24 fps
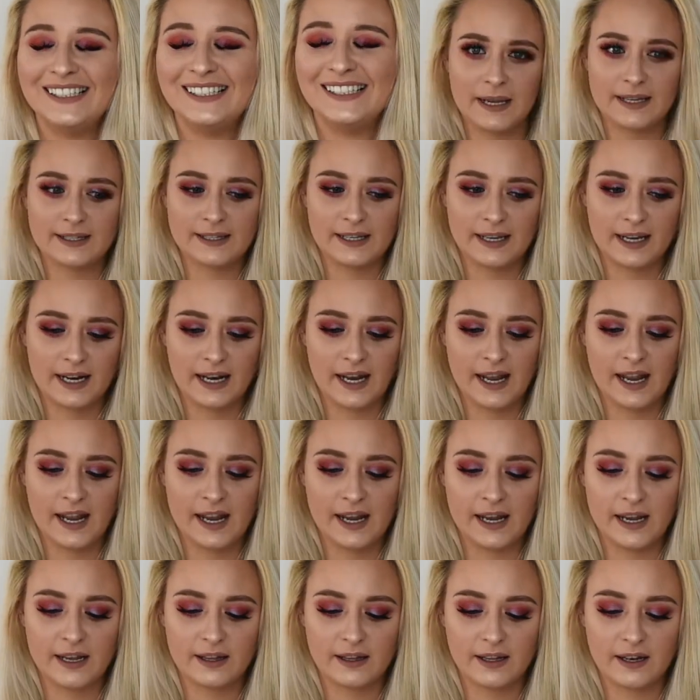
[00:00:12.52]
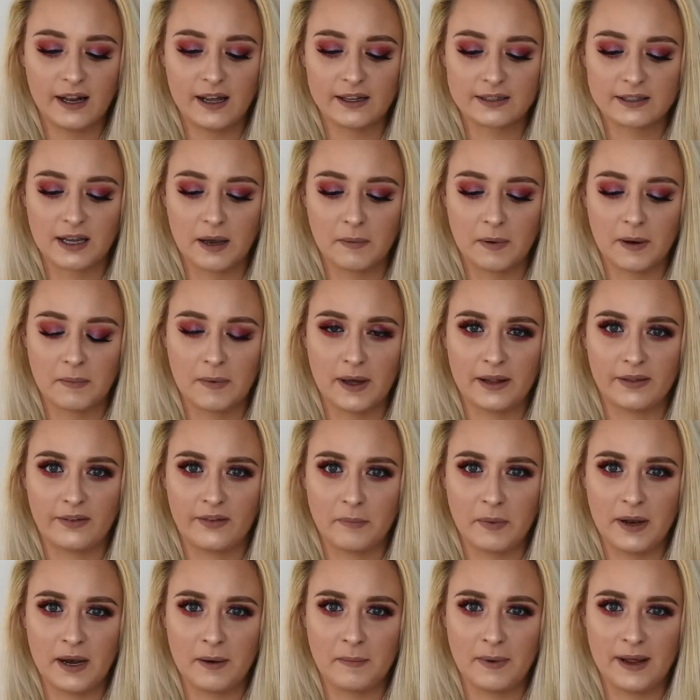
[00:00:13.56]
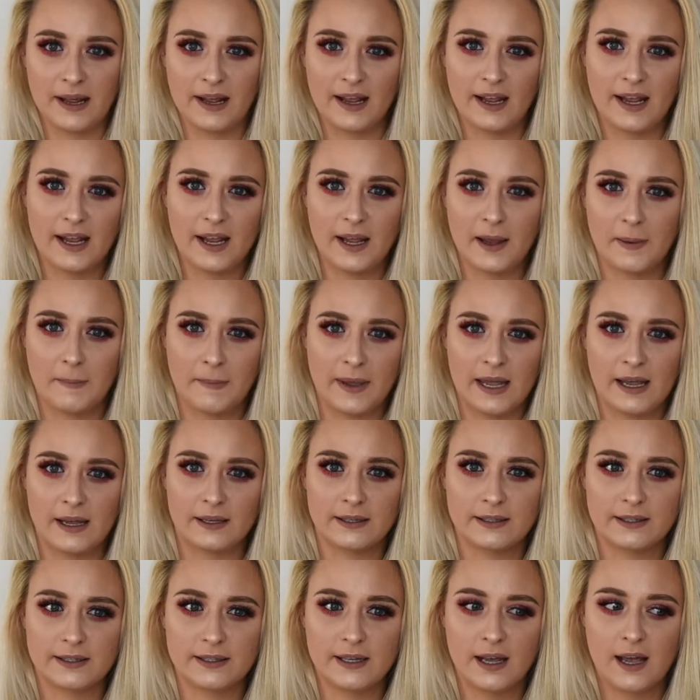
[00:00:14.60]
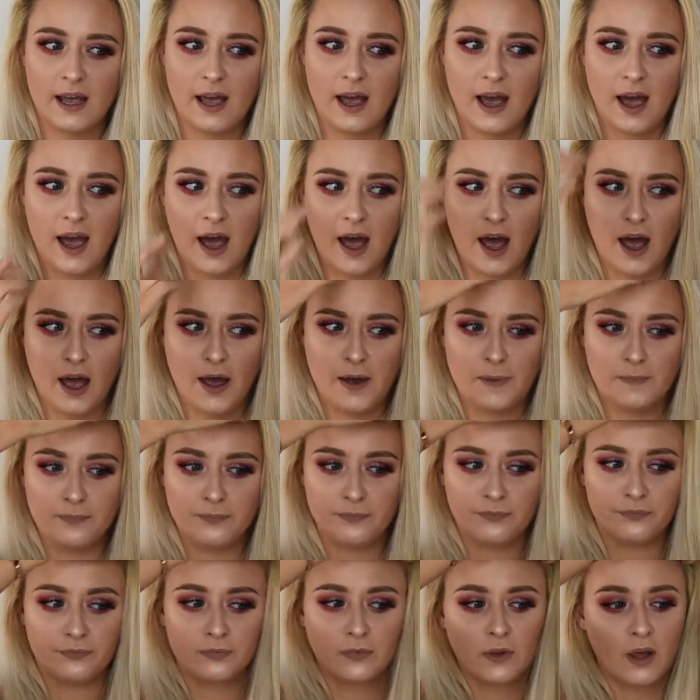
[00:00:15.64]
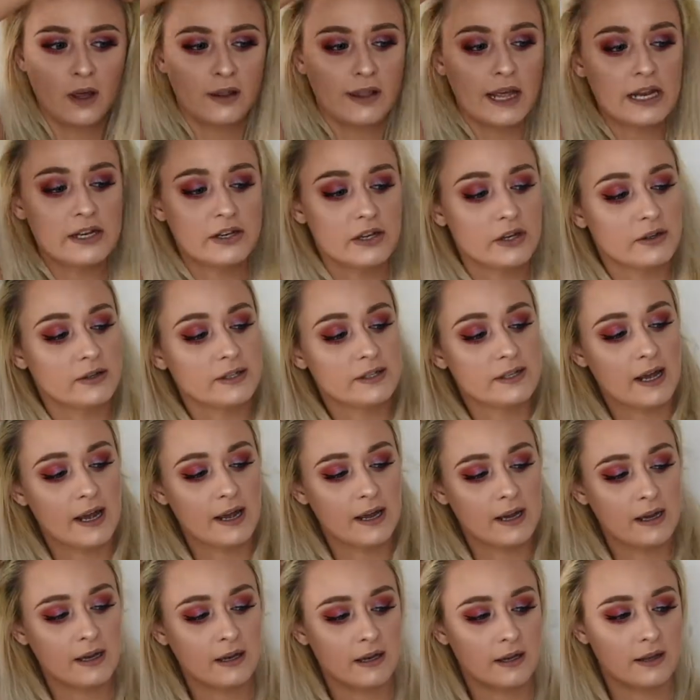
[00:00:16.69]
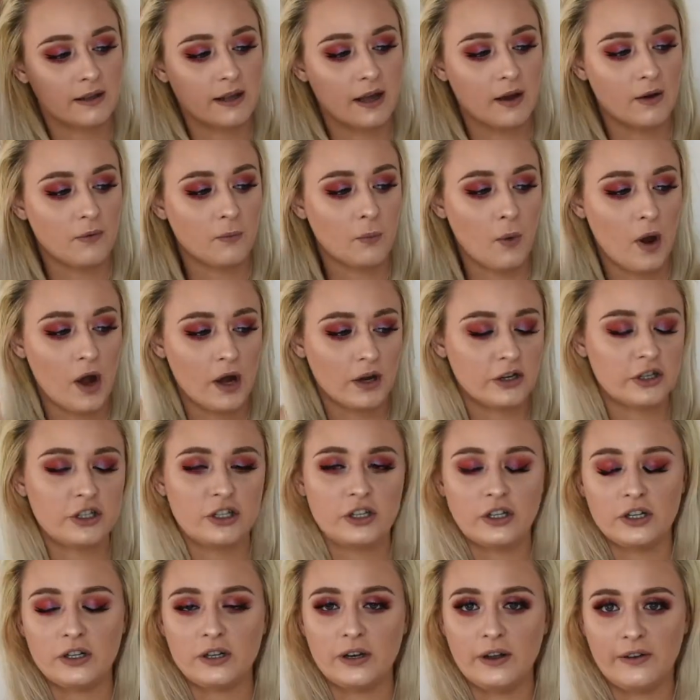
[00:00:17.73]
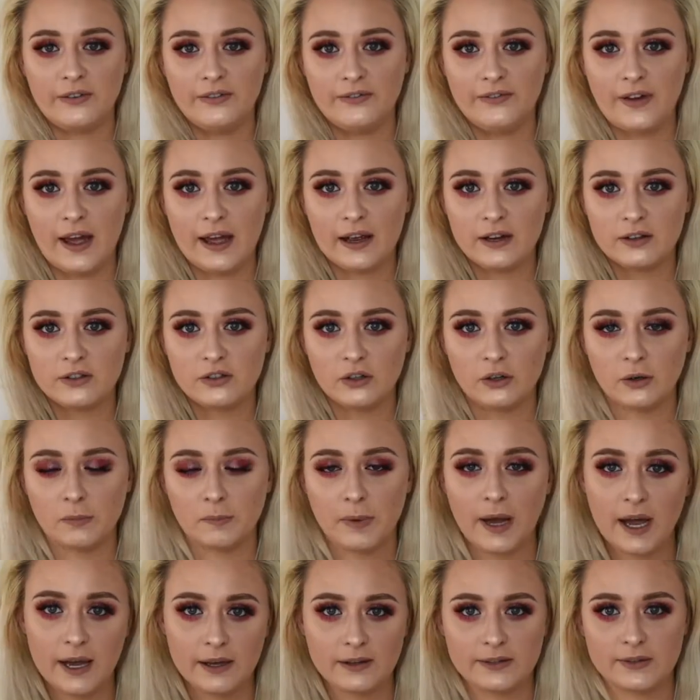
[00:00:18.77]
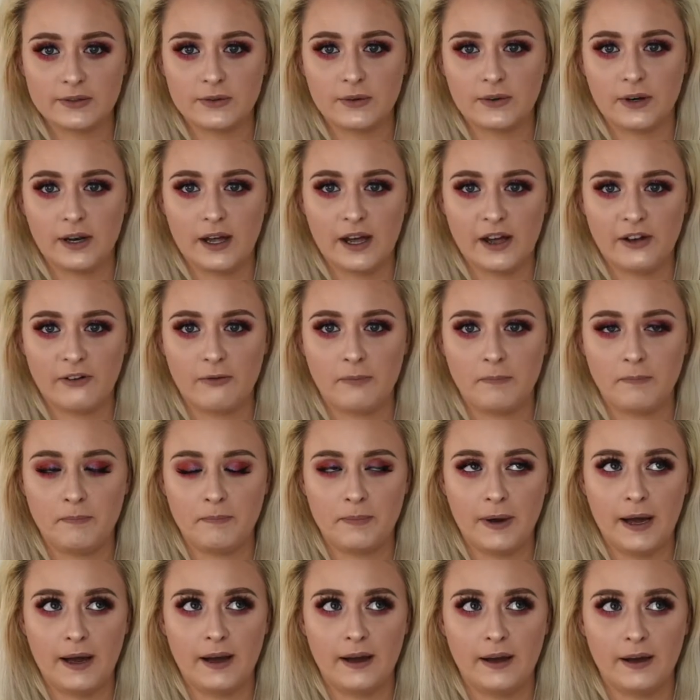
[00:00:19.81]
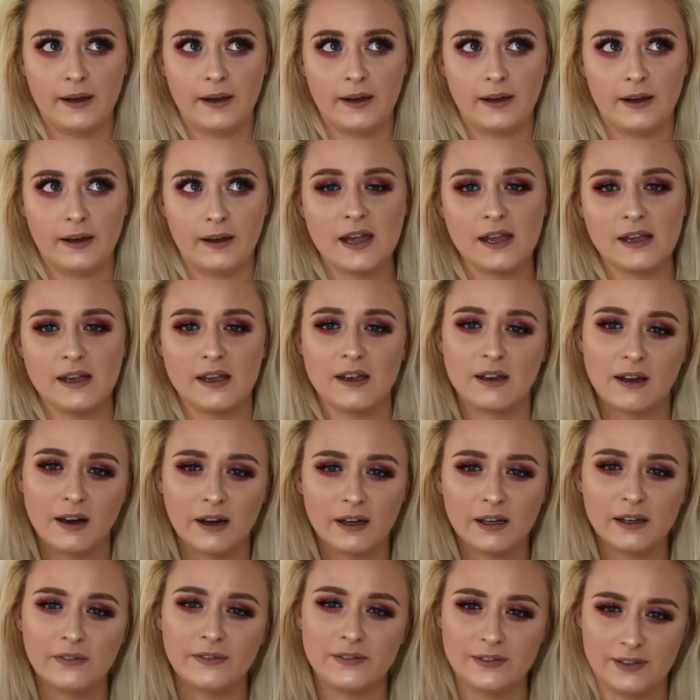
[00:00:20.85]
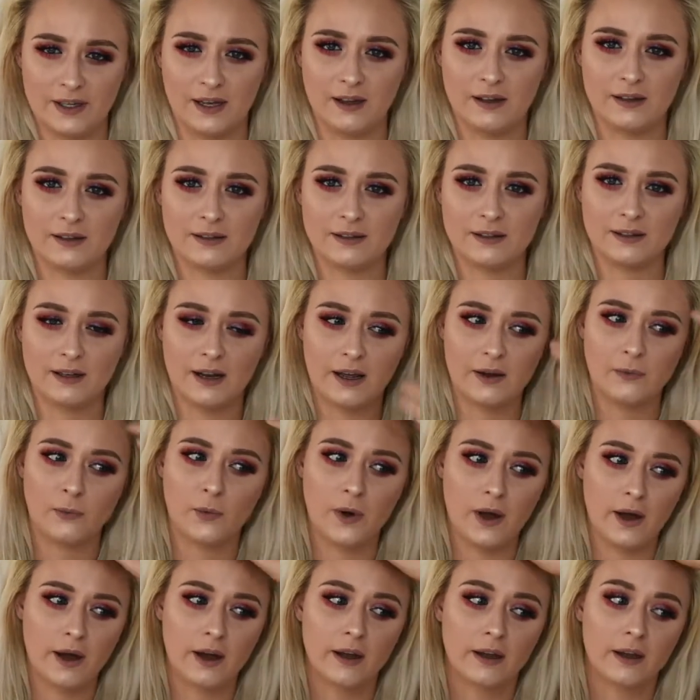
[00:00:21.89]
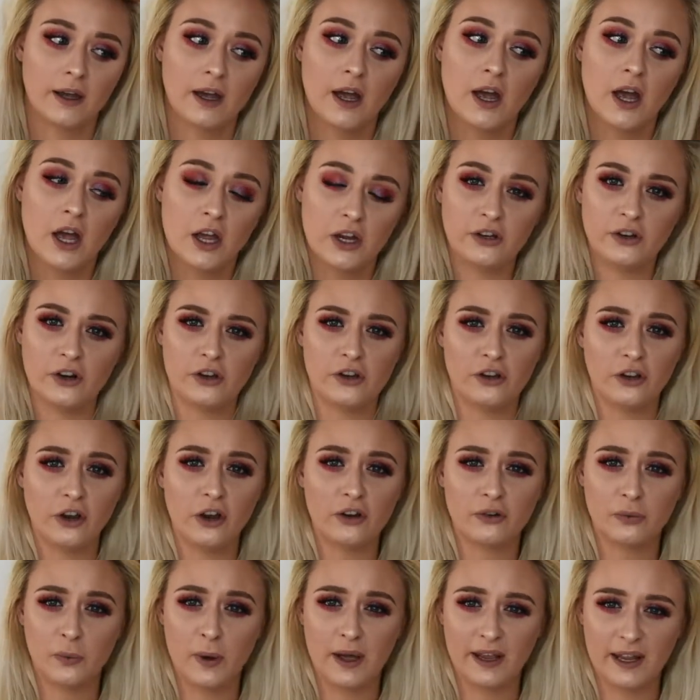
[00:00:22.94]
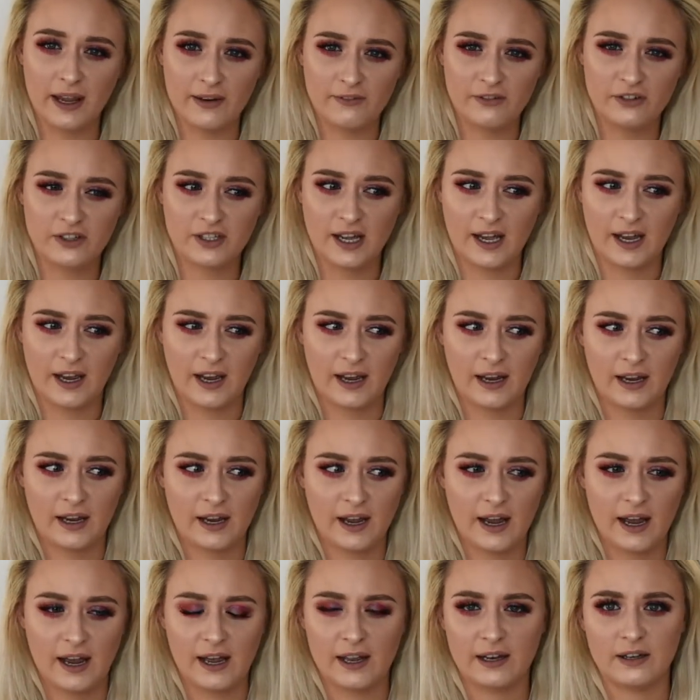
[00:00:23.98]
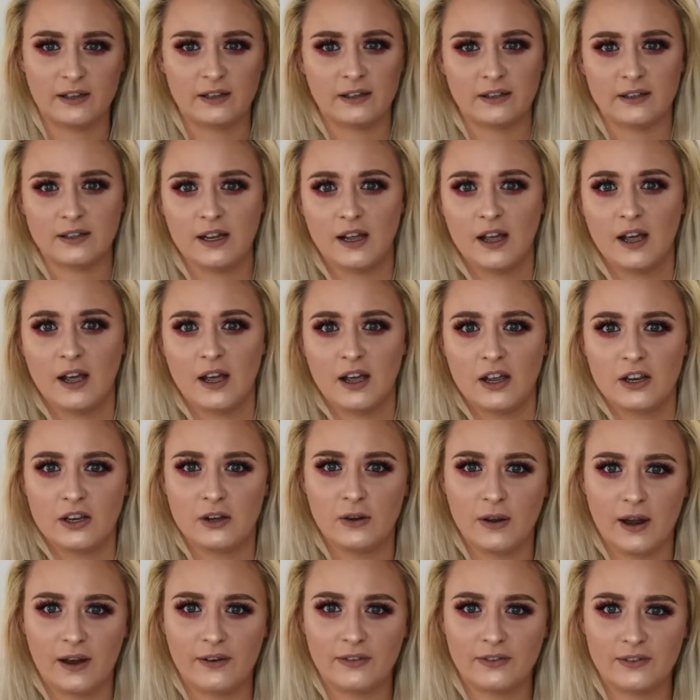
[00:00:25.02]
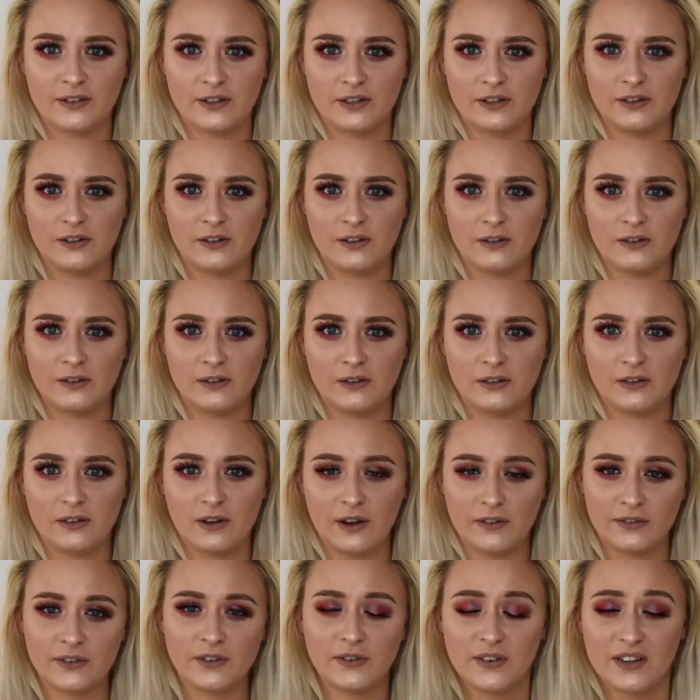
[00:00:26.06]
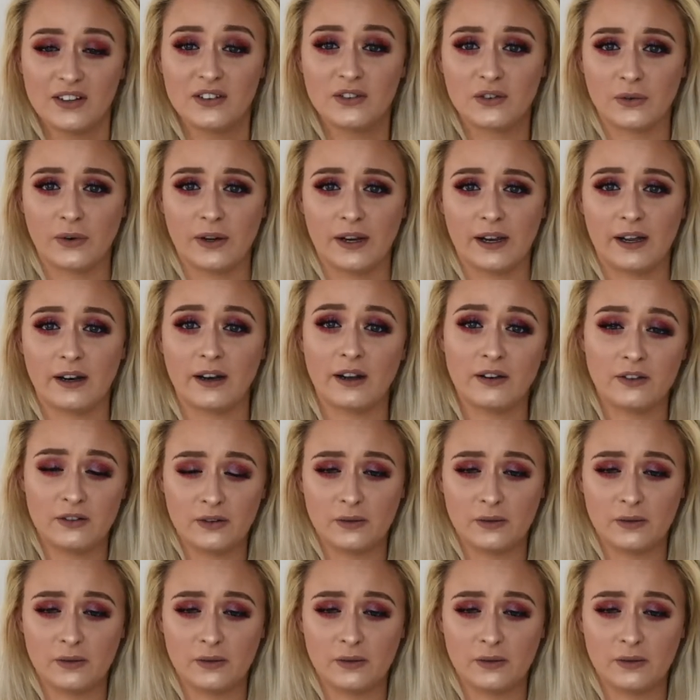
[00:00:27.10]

Basically, the last couple of months have been a bit hit and miss. They do say that work shouldn't affect your personal life, but it kind of does. Like work, you know, you go to work every day and you have to enjoy it, and